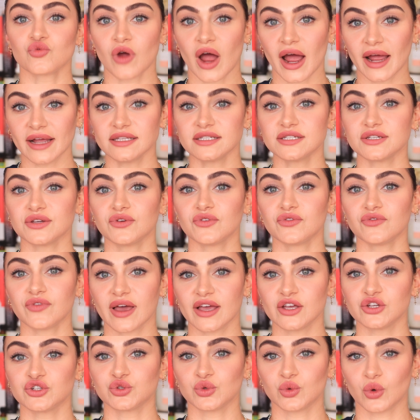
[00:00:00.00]
Right
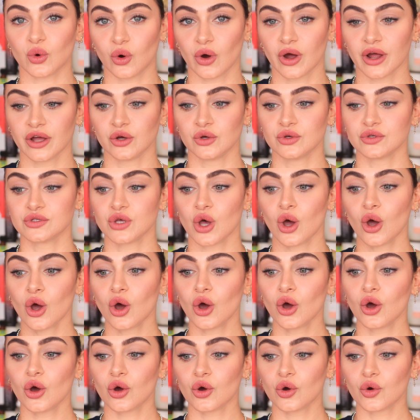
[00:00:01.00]
facial oils
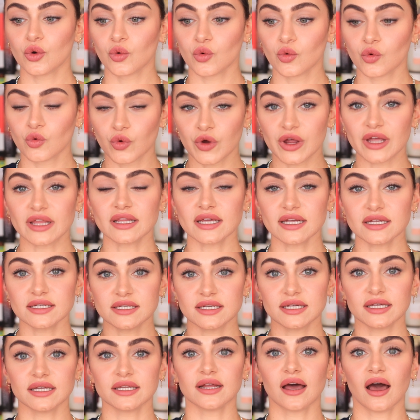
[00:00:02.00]
really
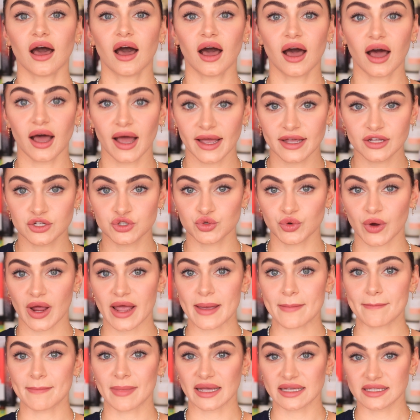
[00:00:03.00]
did
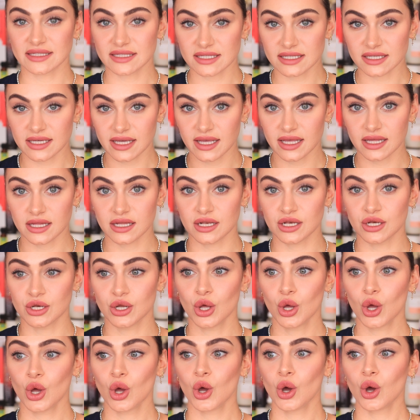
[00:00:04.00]
hydrate my skin
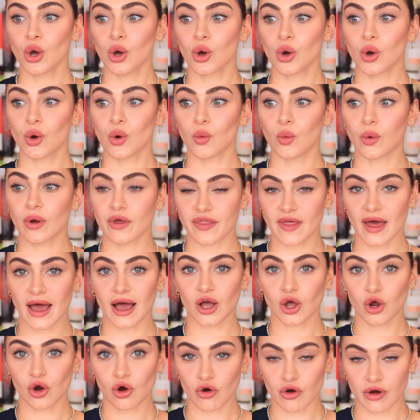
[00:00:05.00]

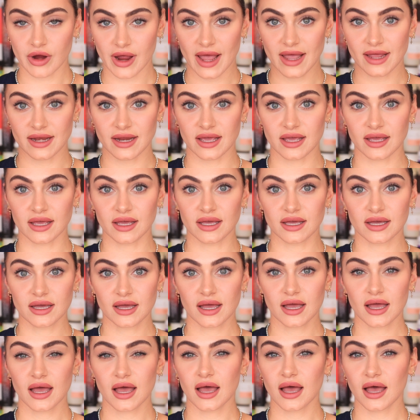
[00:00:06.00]
without creating
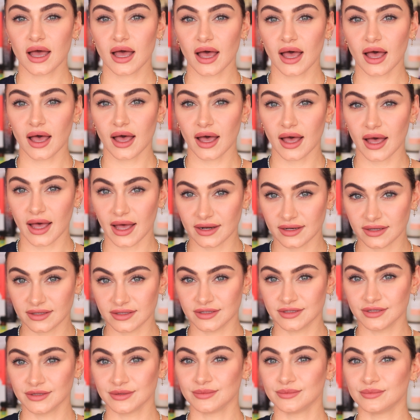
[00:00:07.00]

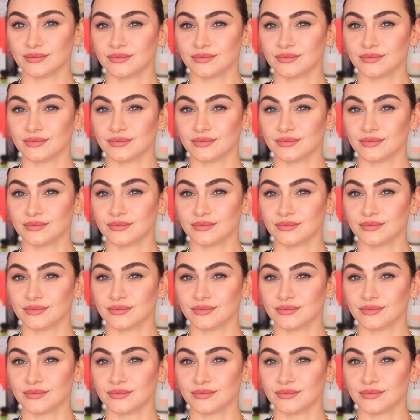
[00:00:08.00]
added